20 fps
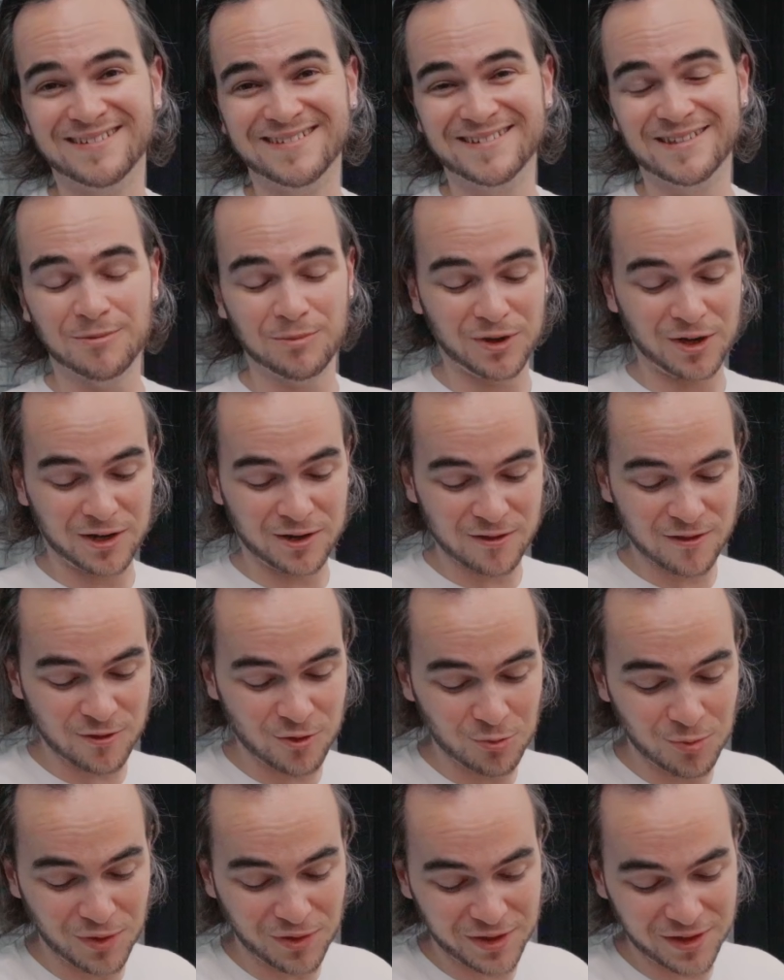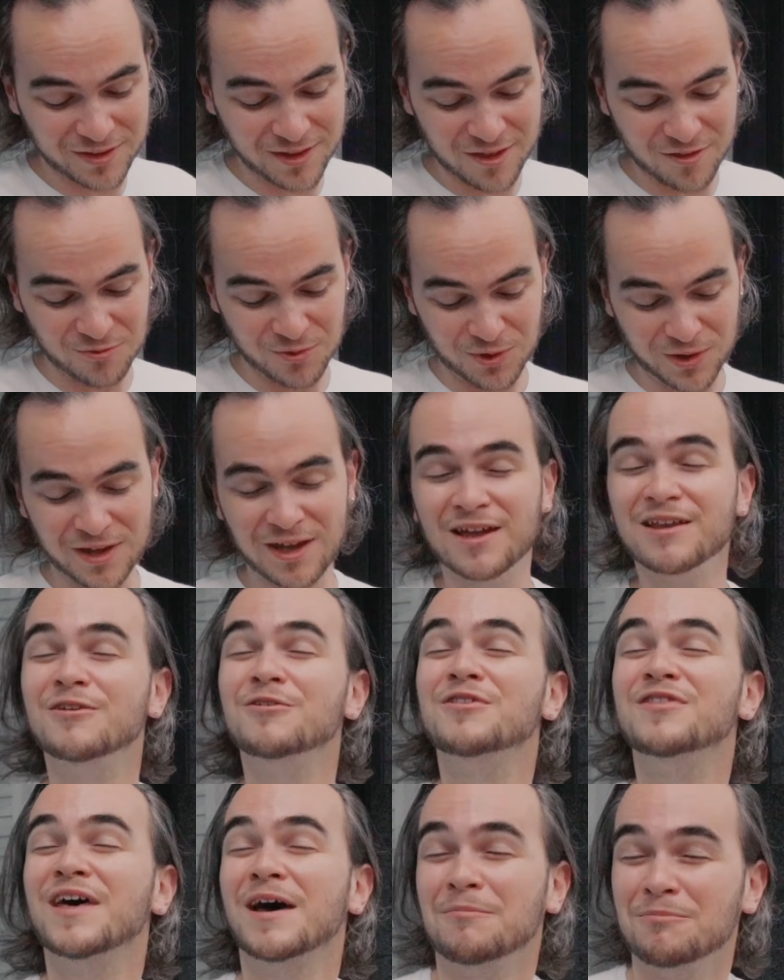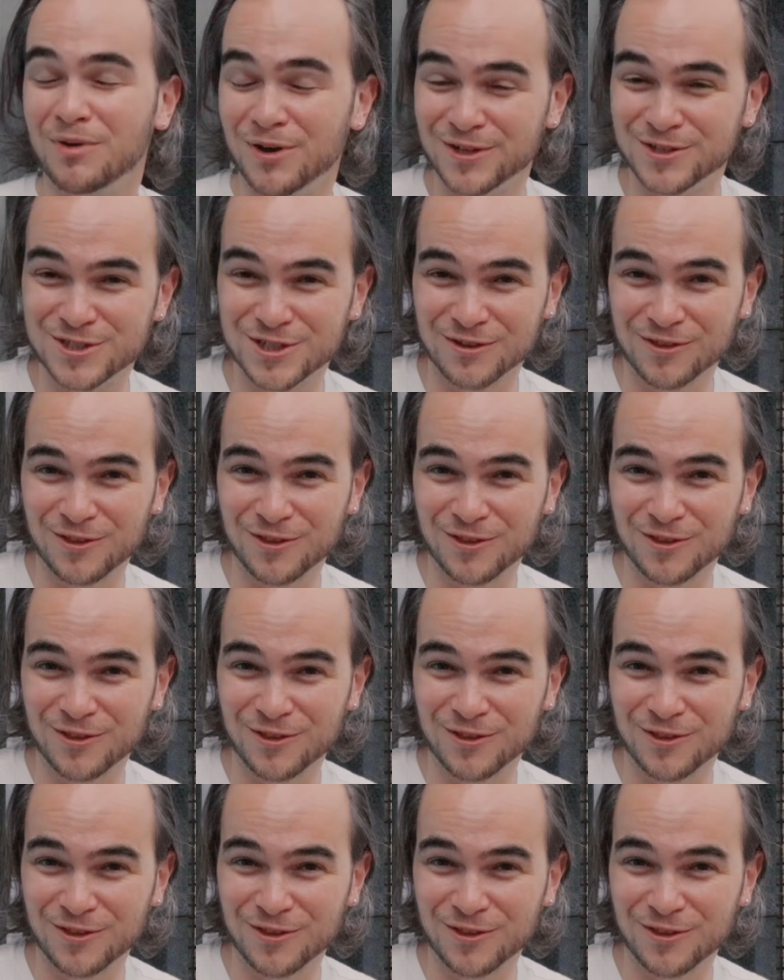To be honest, 2 million doesn't really get you that much in